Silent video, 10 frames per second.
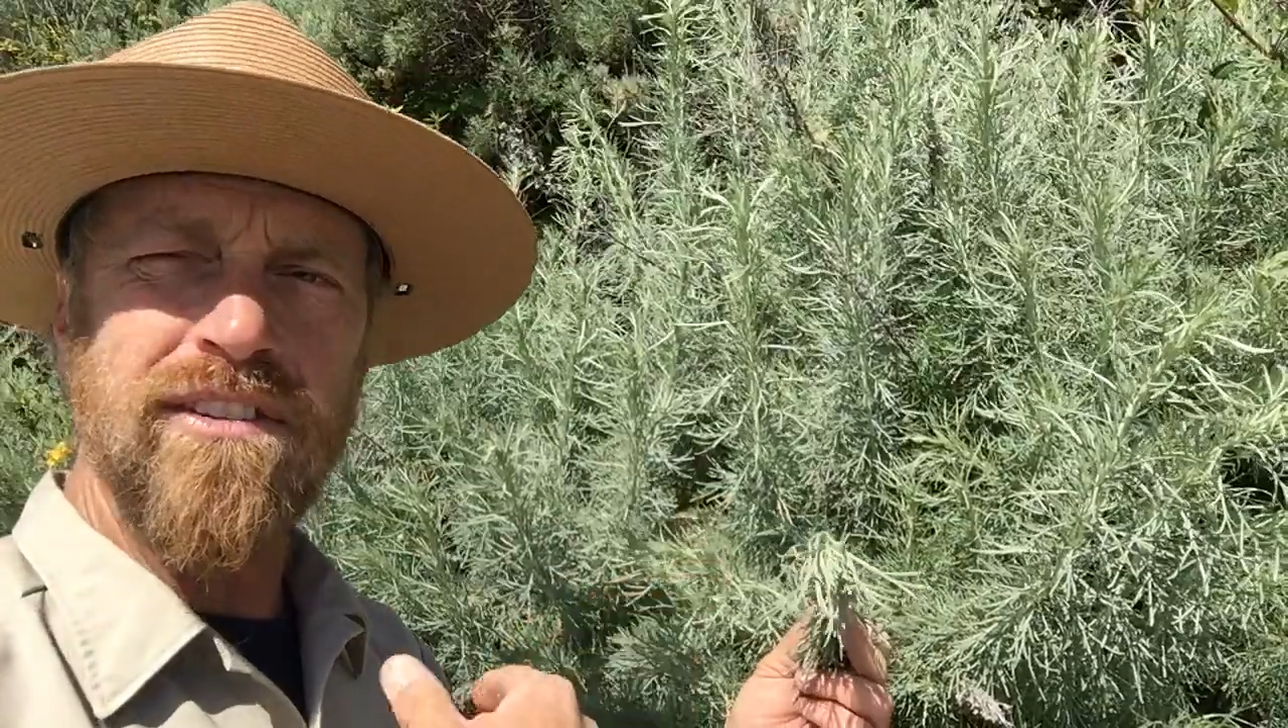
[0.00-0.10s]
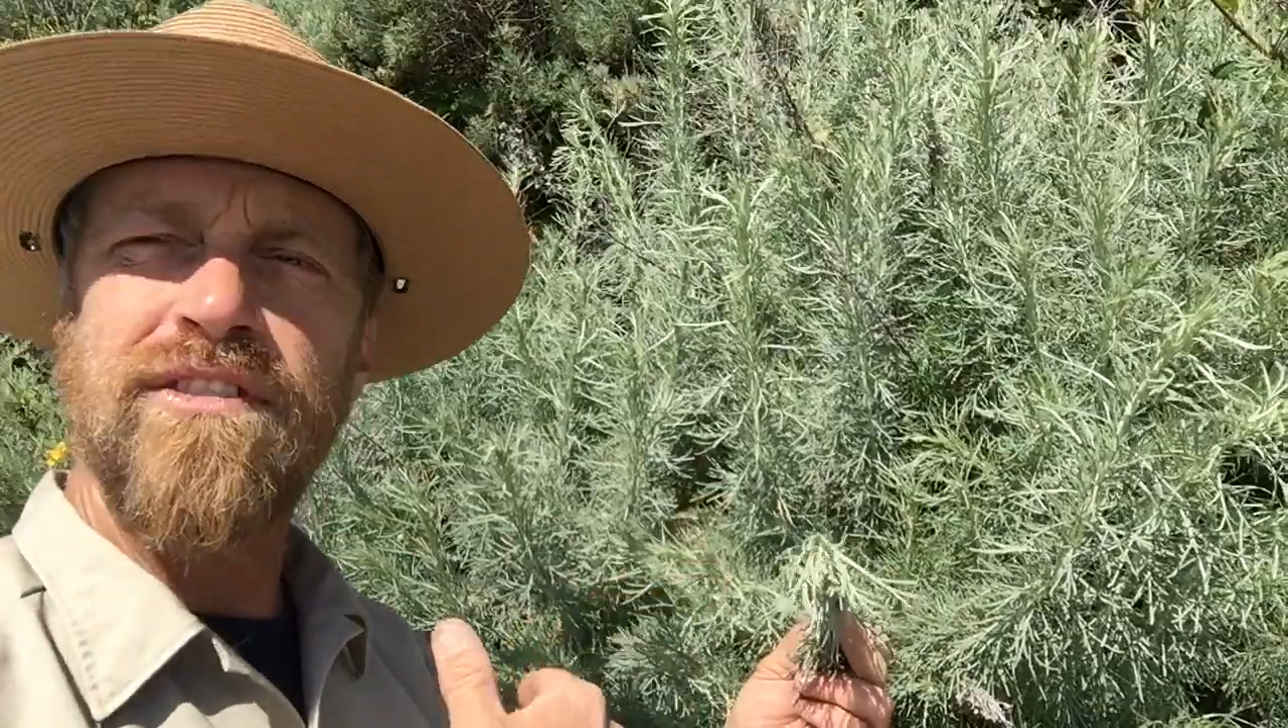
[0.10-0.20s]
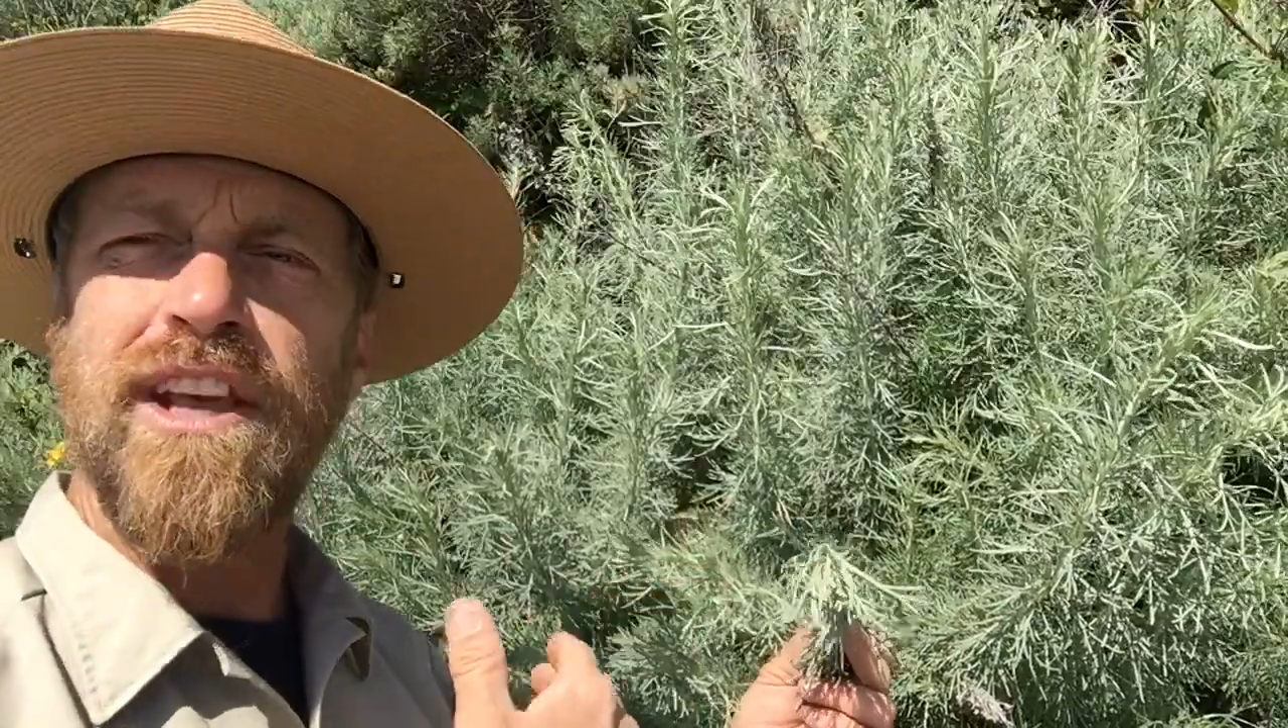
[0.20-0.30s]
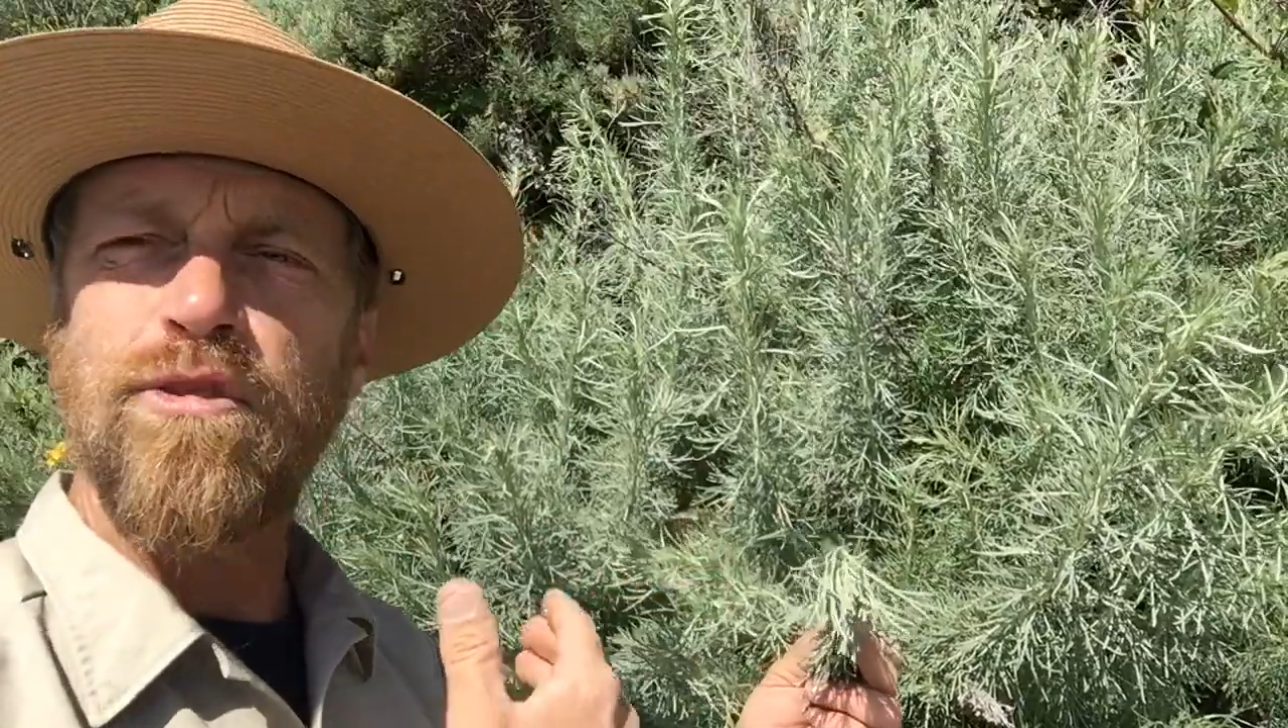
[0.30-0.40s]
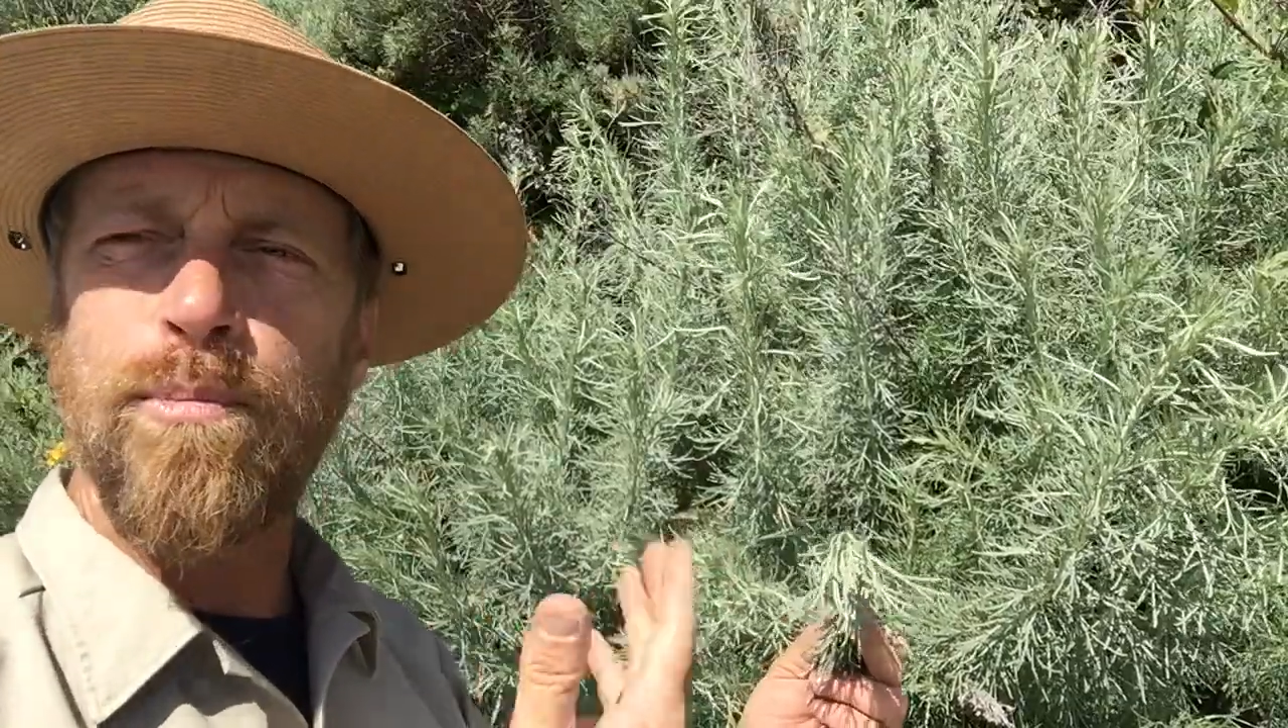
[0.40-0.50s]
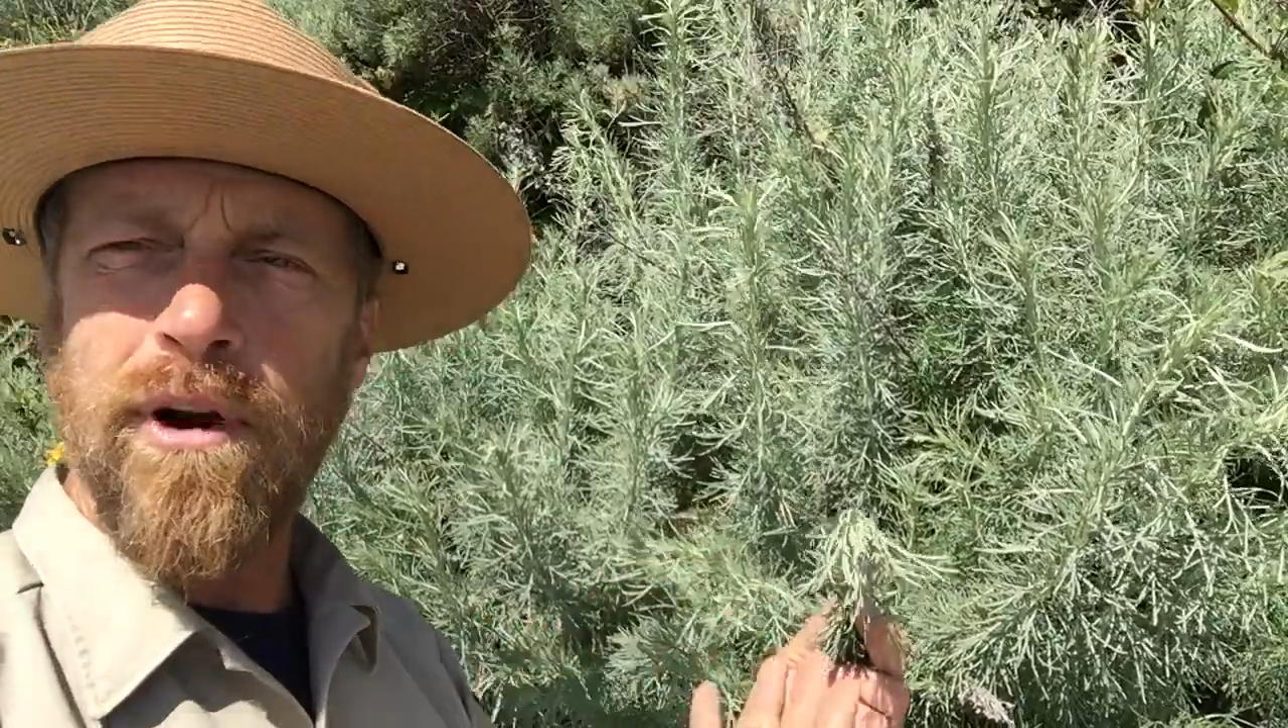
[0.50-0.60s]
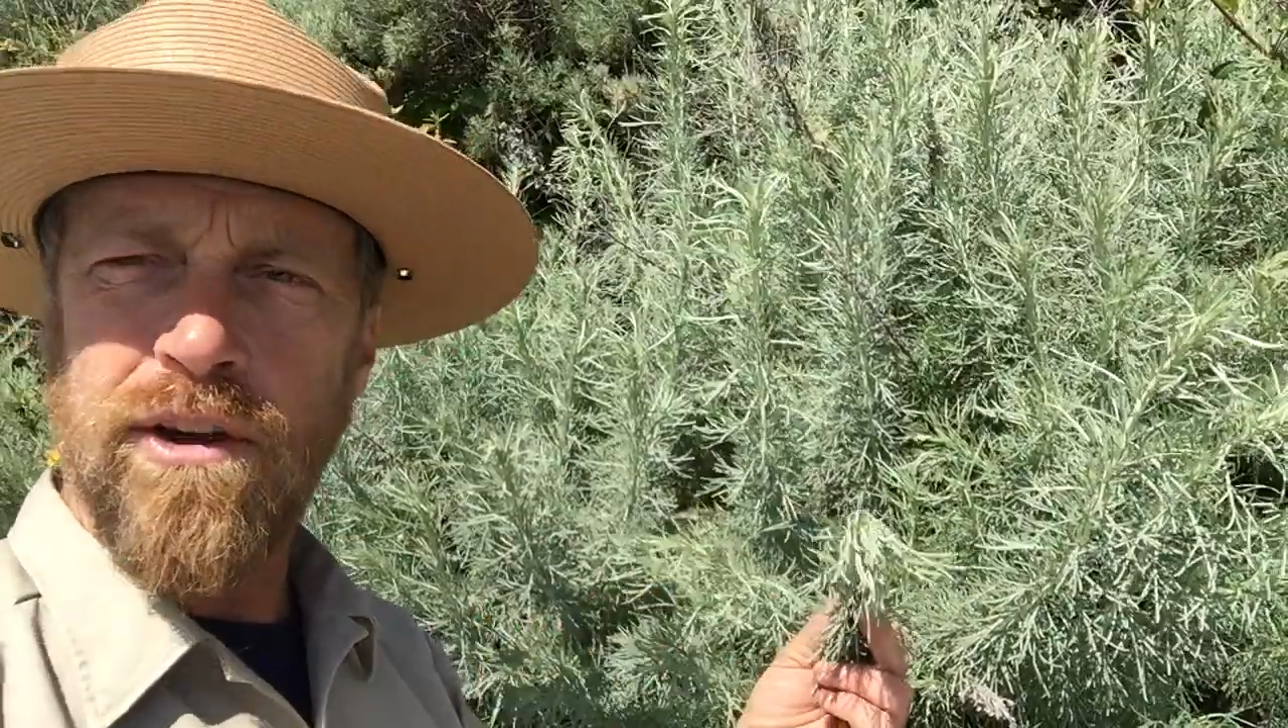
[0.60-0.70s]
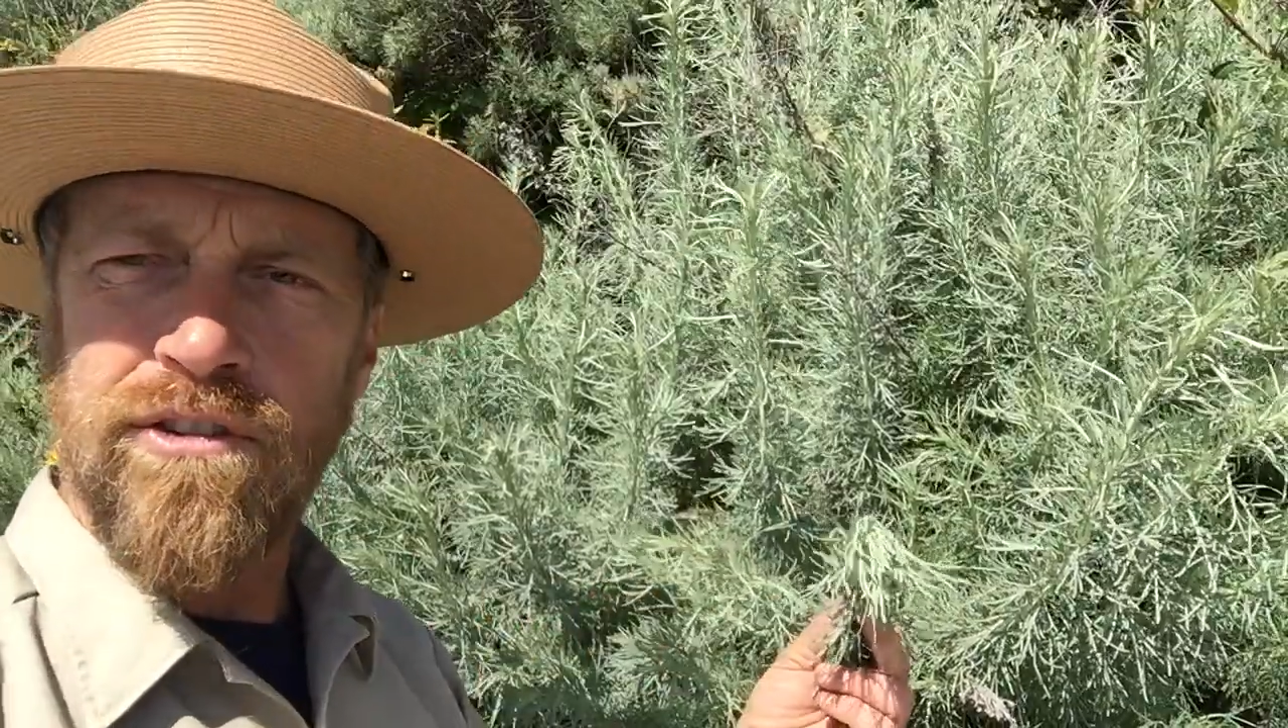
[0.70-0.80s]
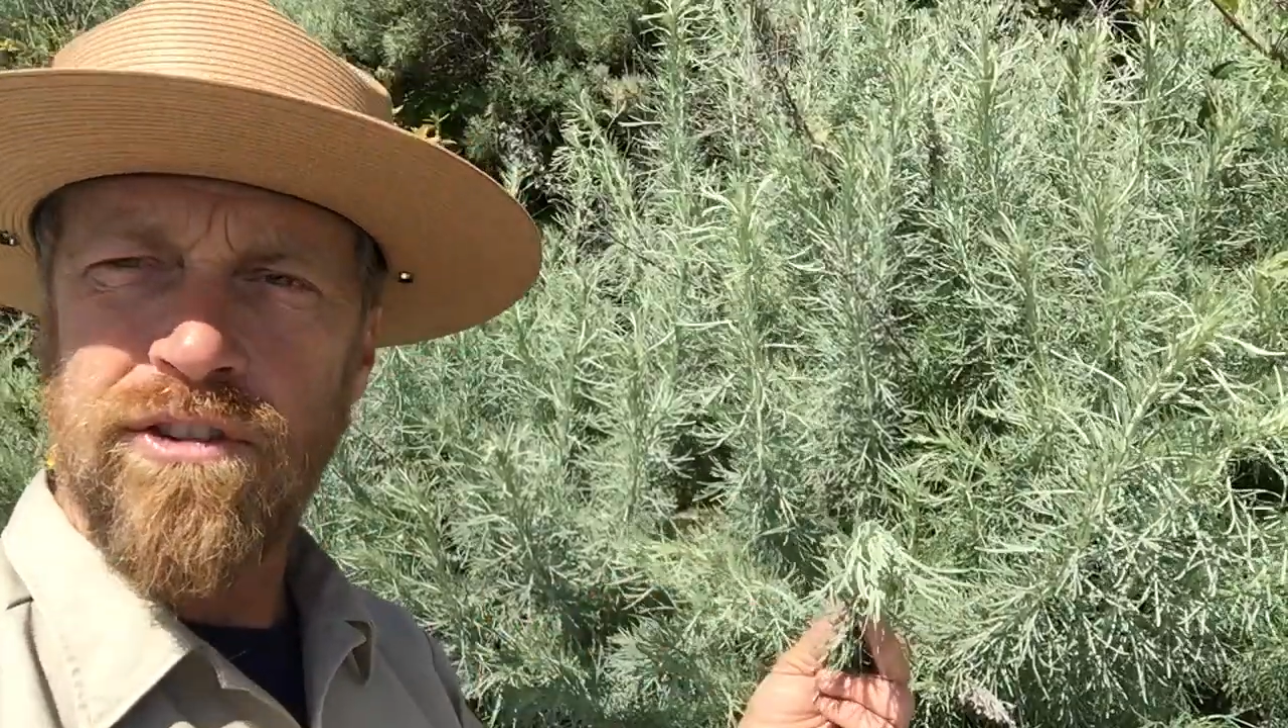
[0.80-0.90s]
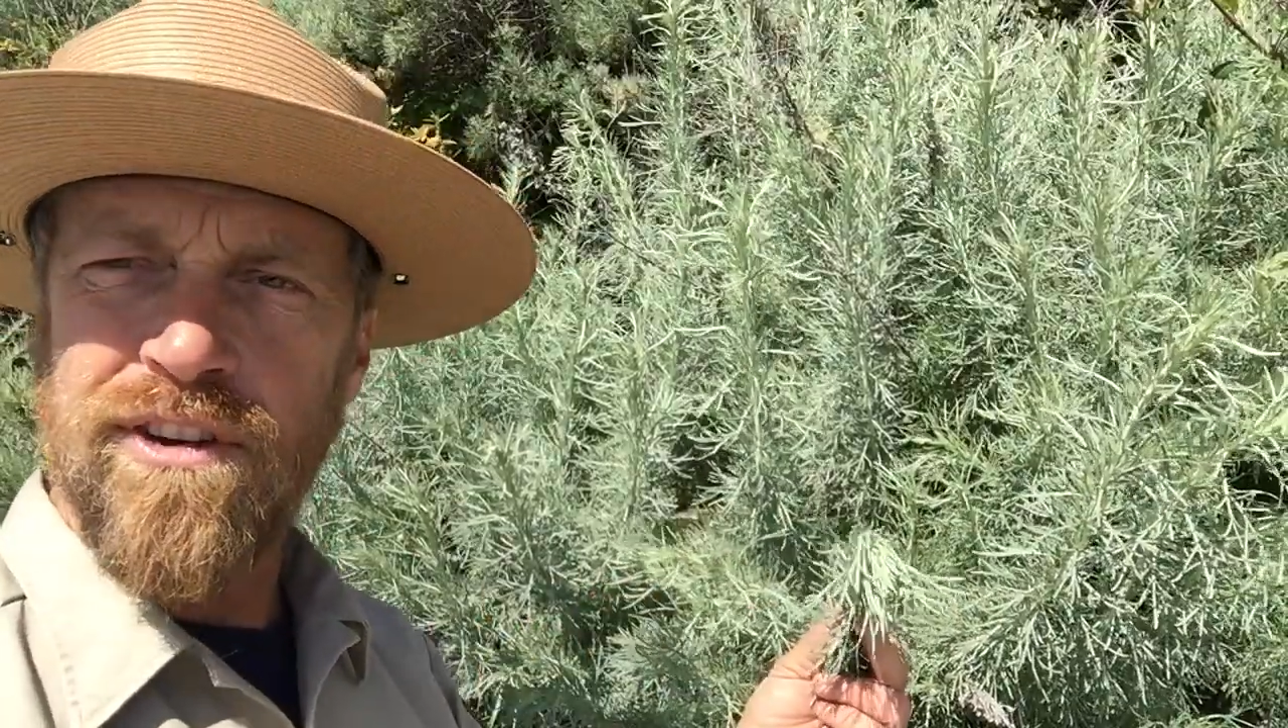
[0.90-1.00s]

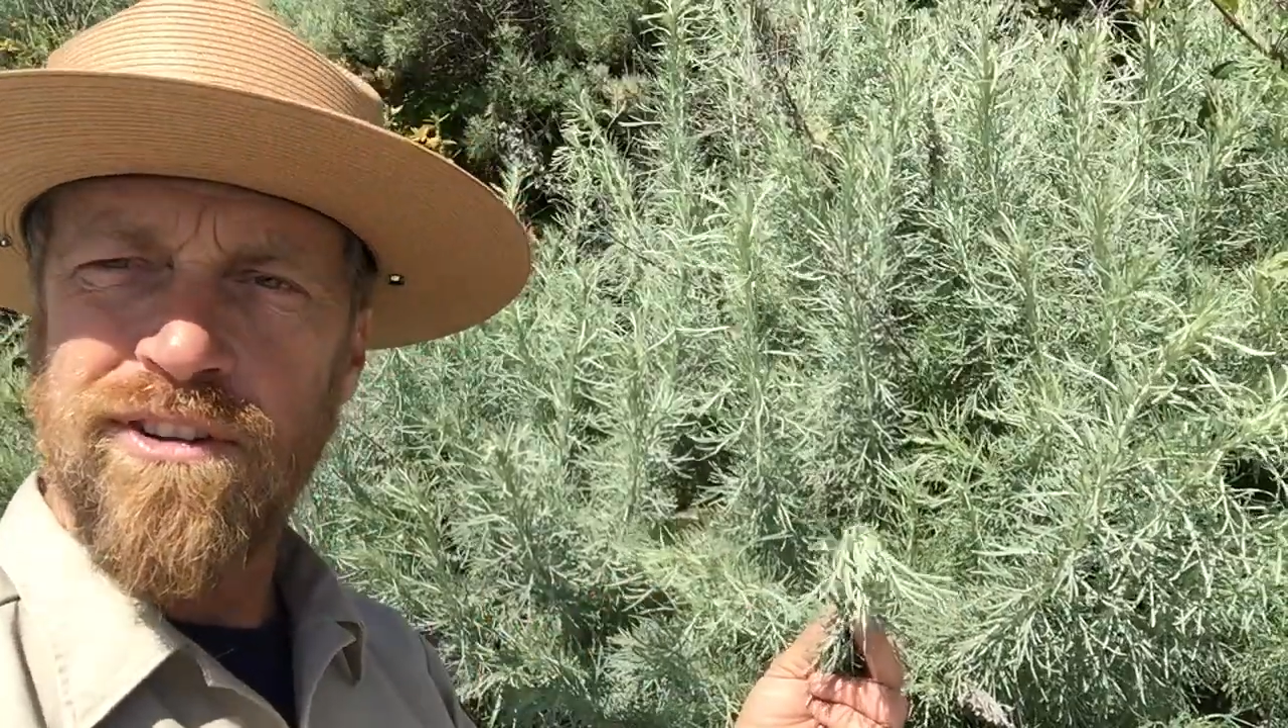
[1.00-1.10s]
sagebrush,